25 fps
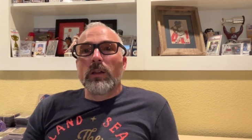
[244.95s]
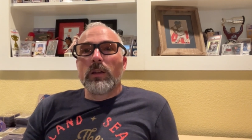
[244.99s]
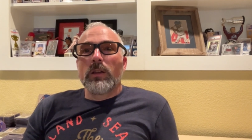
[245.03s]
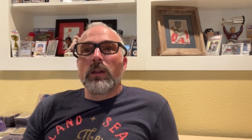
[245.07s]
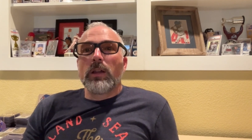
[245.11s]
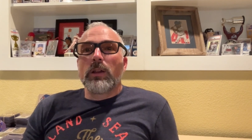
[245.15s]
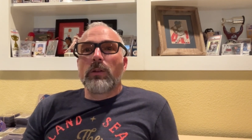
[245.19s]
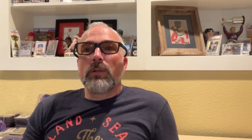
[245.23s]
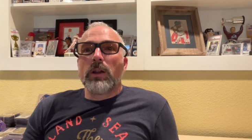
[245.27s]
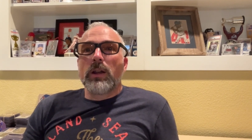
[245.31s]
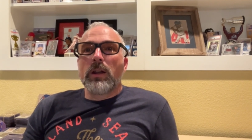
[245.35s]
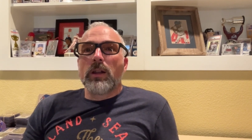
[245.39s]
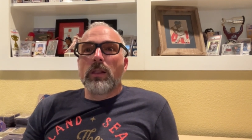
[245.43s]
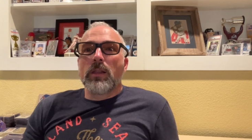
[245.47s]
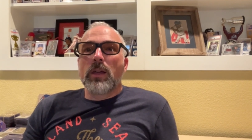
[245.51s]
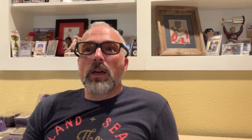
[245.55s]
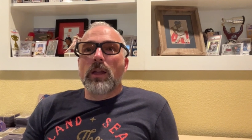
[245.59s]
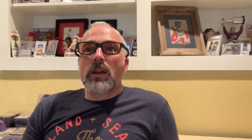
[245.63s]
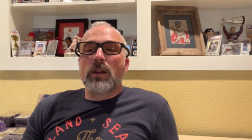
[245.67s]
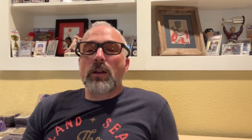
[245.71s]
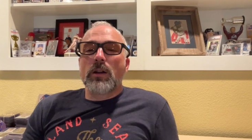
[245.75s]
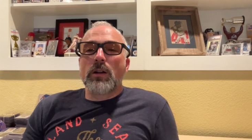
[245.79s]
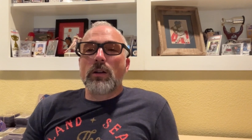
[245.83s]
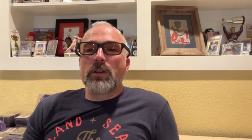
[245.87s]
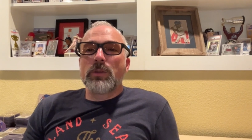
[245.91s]
I graded a lot
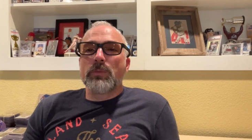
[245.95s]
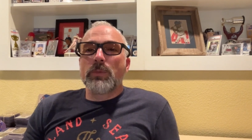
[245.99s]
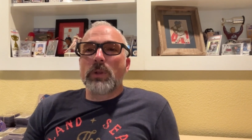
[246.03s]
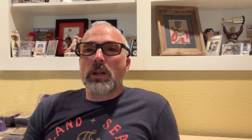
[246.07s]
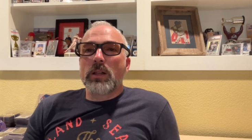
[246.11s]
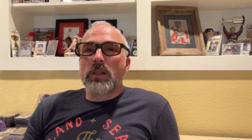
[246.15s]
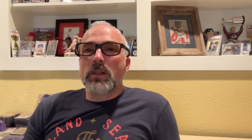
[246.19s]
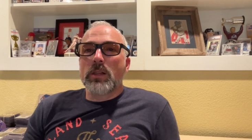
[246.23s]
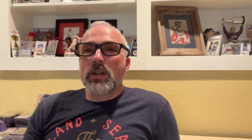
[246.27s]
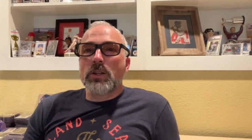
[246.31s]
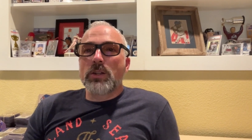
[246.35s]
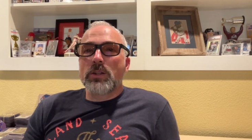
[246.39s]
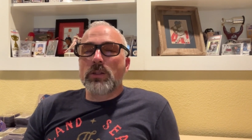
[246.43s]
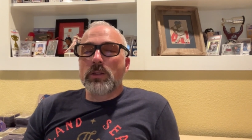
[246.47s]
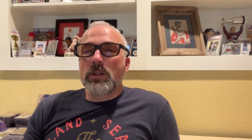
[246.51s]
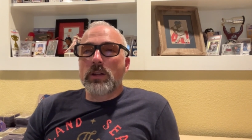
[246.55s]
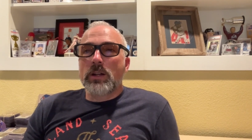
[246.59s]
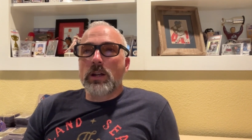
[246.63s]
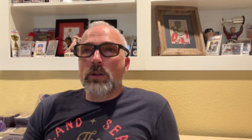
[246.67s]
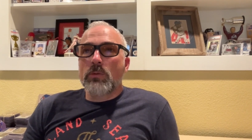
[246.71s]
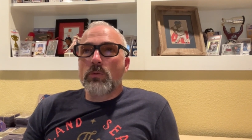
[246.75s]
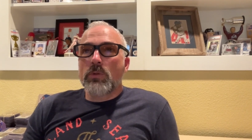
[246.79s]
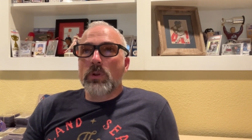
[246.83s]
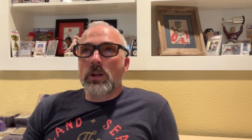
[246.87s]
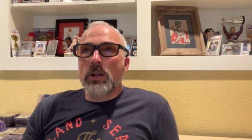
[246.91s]
of cards in my collection that
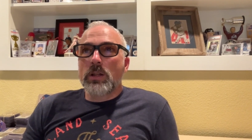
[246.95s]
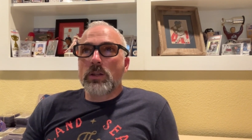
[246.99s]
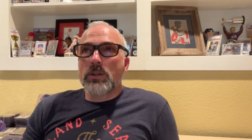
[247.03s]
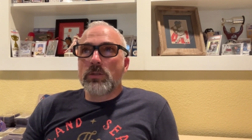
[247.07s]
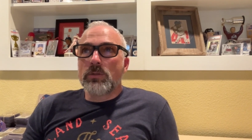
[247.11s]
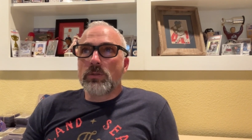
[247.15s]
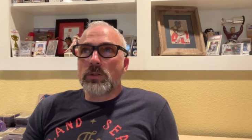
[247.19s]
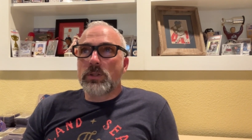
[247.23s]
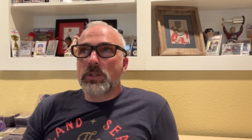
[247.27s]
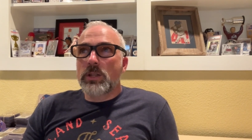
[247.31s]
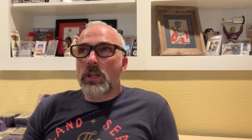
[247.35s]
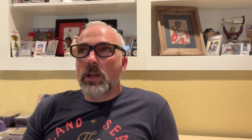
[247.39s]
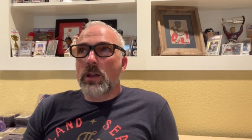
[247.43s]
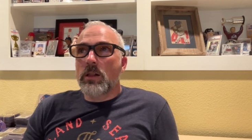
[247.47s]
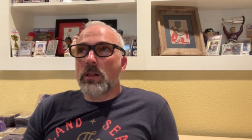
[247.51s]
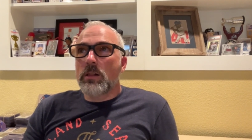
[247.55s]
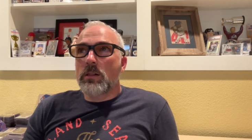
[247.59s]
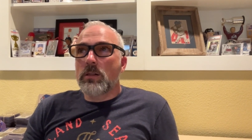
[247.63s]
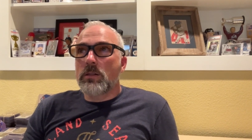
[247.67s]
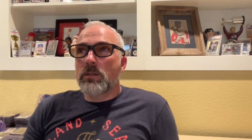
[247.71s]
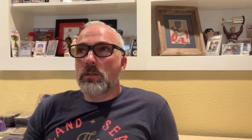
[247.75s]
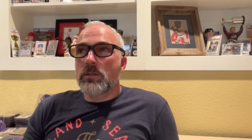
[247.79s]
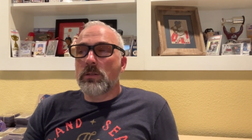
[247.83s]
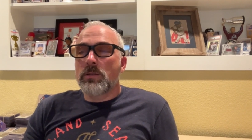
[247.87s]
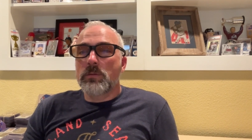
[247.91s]
I wanted to
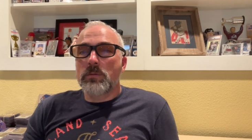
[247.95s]
sell,